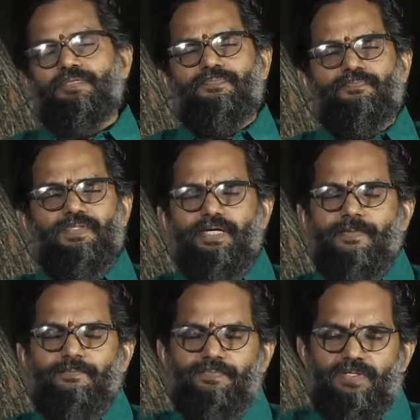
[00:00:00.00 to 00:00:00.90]

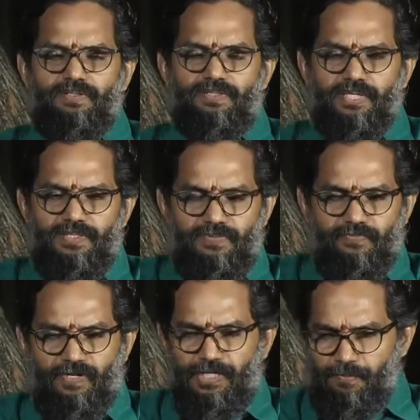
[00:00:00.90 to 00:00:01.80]
Yeah, that is
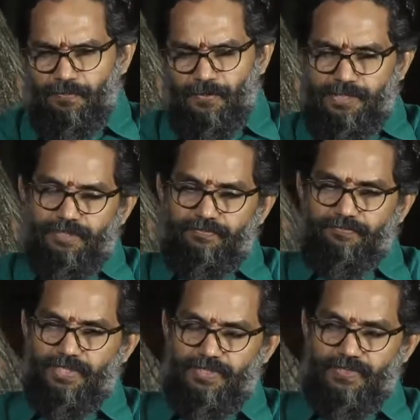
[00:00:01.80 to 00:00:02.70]
very important.
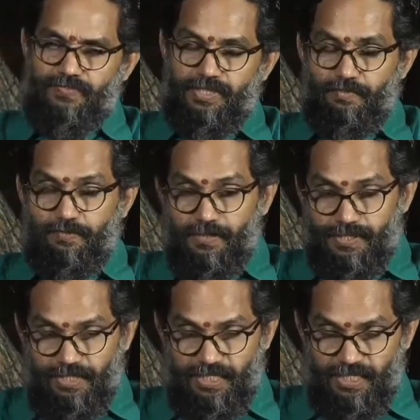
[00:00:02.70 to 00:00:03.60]
That is very important.
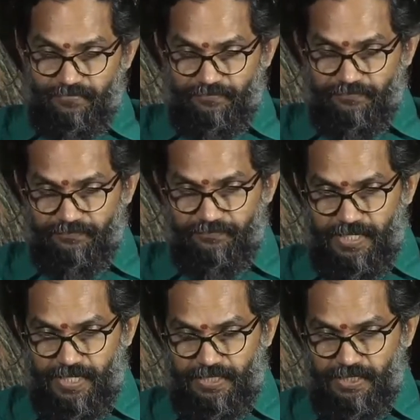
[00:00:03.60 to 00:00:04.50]
If
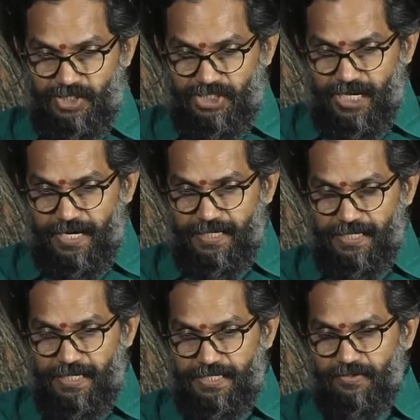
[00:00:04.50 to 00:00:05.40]
the
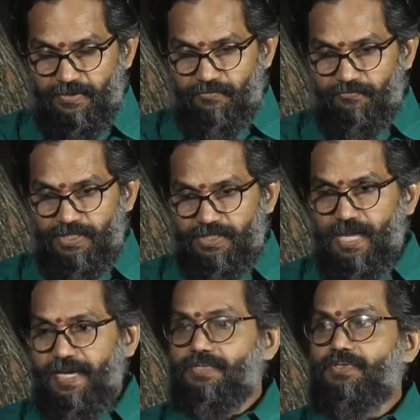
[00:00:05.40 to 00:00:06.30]
child
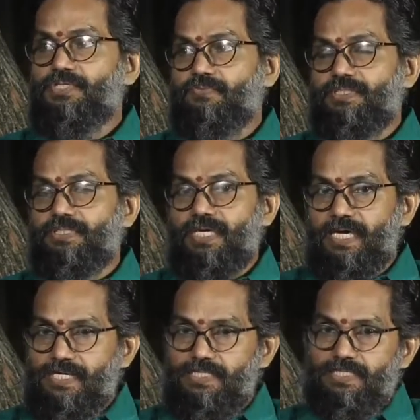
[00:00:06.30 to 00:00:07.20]
diagnosed with
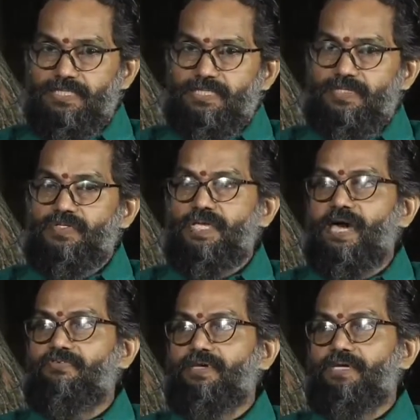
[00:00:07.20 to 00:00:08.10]
ASD is
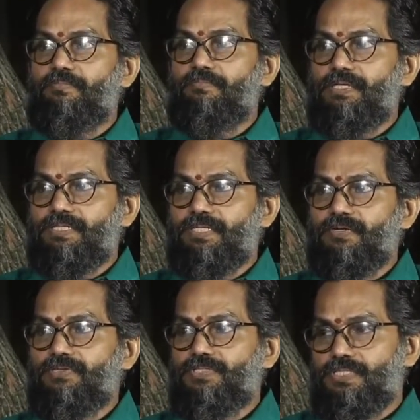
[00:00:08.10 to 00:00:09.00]
having a brother
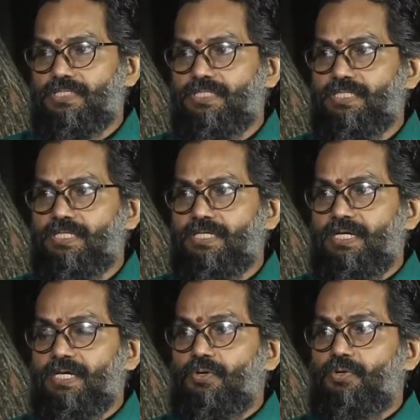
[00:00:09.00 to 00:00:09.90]
or sister
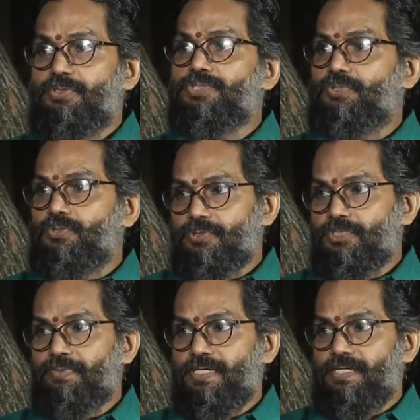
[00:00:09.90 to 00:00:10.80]
who is
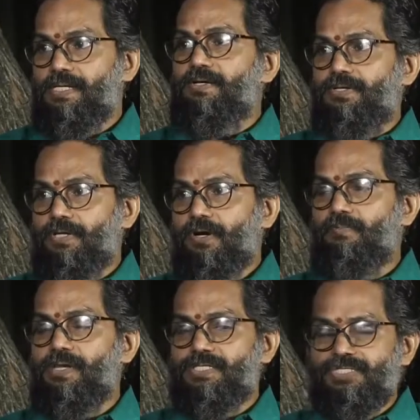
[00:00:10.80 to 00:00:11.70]
neurotypical,
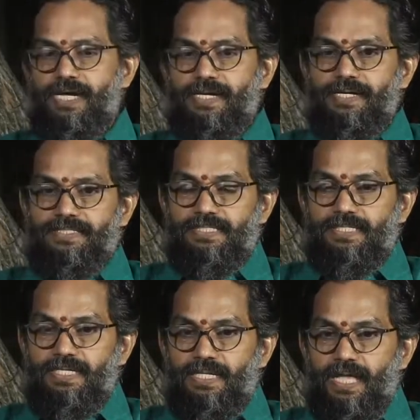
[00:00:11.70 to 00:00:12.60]
normal child,
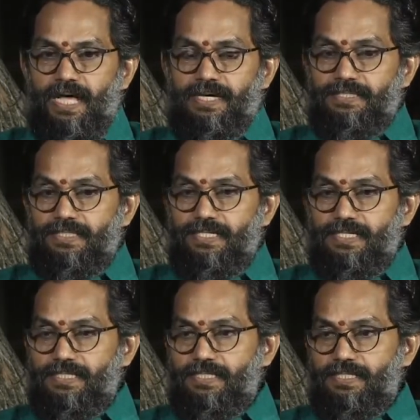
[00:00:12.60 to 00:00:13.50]
I
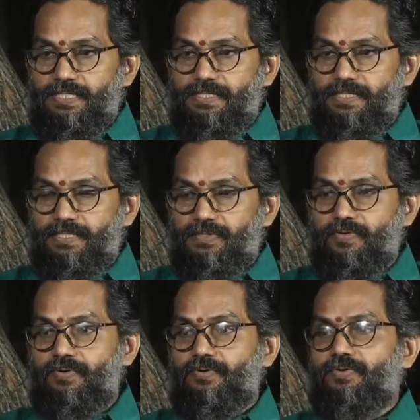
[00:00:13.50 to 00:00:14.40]
think
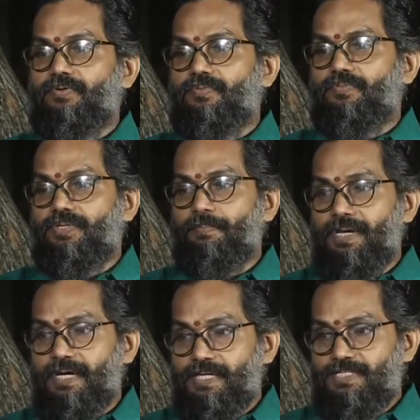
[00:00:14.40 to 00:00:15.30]
the parents